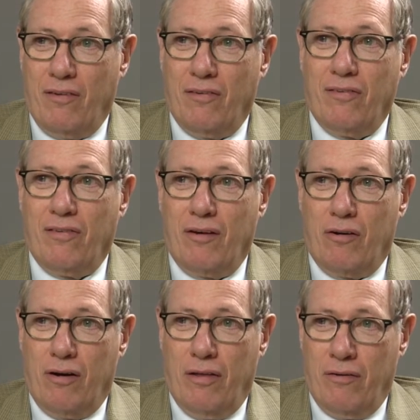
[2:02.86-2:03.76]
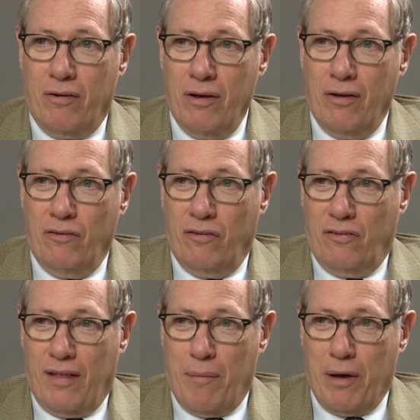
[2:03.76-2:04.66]
cases, there are other
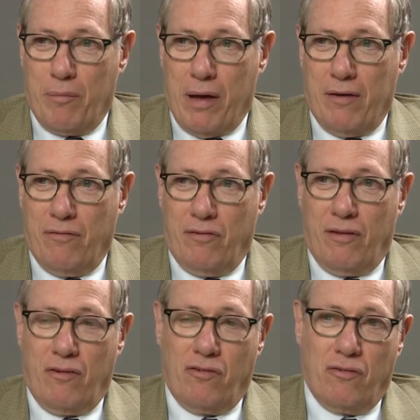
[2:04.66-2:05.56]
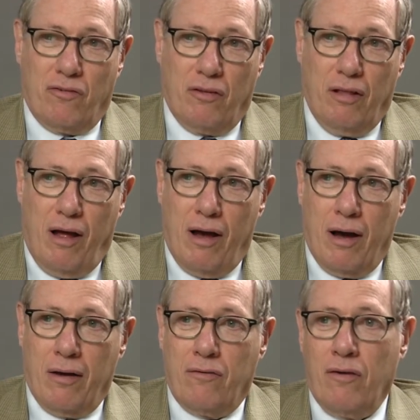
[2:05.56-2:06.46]
systemic manifestations,
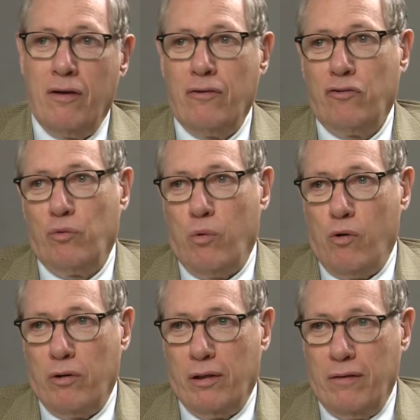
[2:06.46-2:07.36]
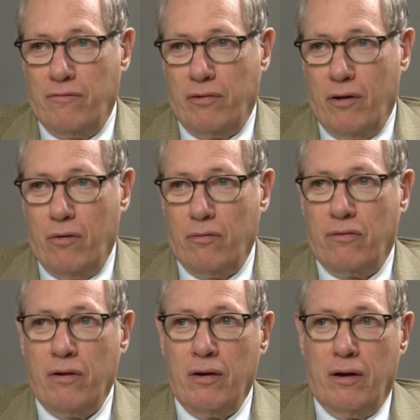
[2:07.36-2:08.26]
lungs, swollen lymph
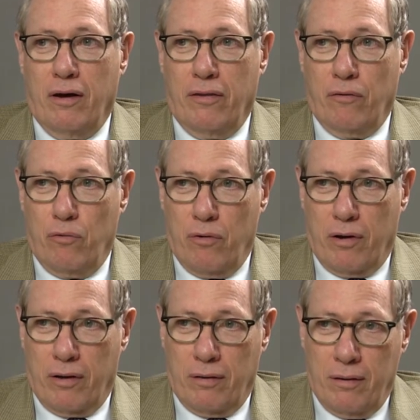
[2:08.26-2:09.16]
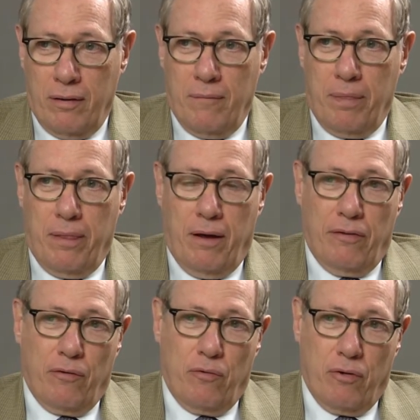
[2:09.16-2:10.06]
nodes, other organ,
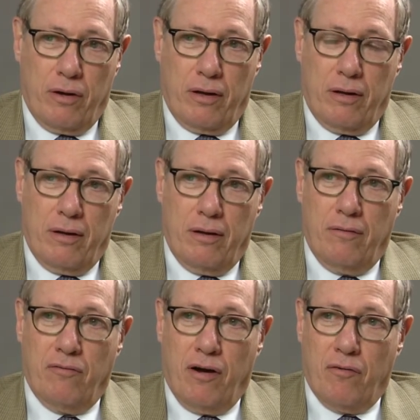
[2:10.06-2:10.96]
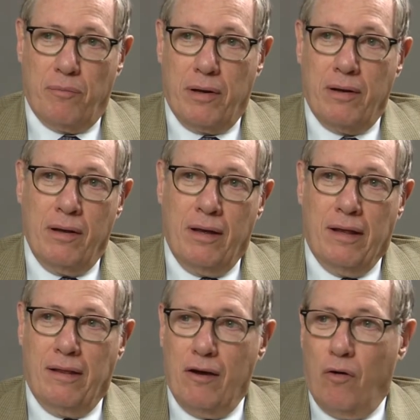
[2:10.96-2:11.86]
other organ involvement.
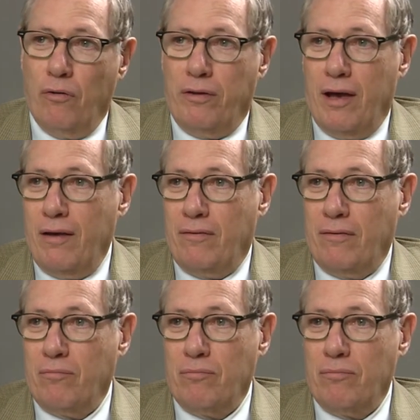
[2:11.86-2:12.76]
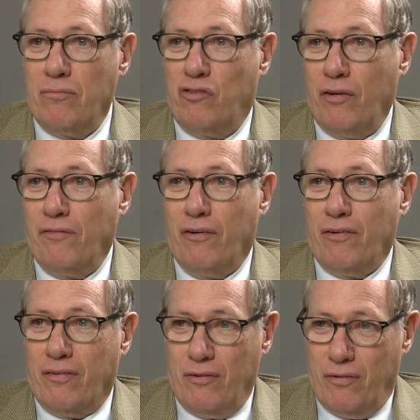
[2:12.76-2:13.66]
In the old days,
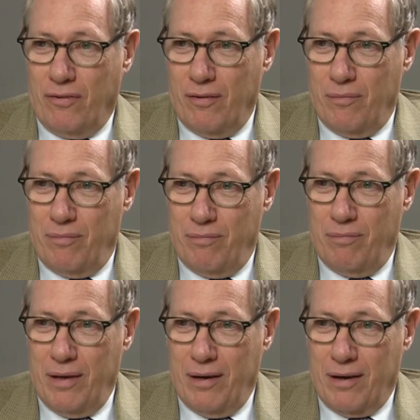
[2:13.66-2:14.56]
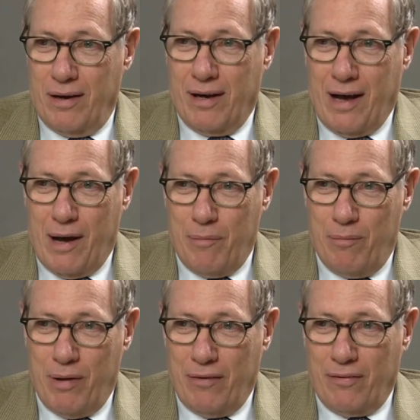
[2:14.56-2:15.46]
syphilis used to be a, a
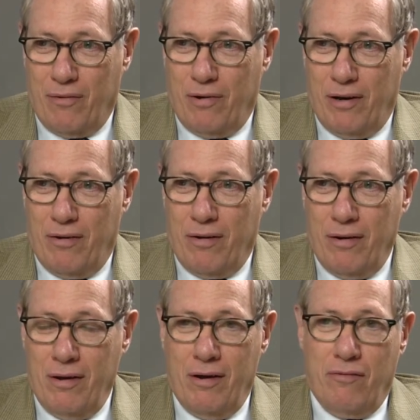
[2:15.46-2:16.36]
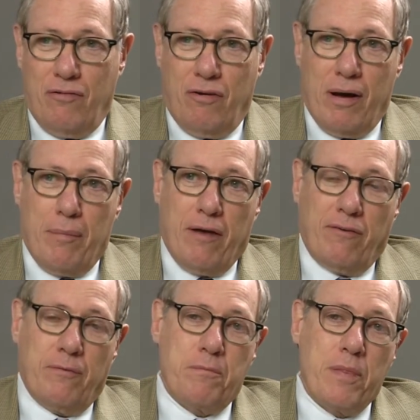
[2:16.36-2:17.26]
common masquerader for
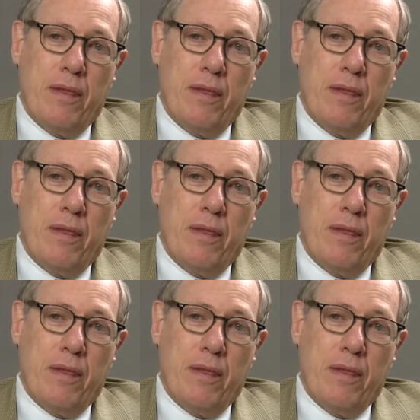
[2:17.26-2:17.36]
MS.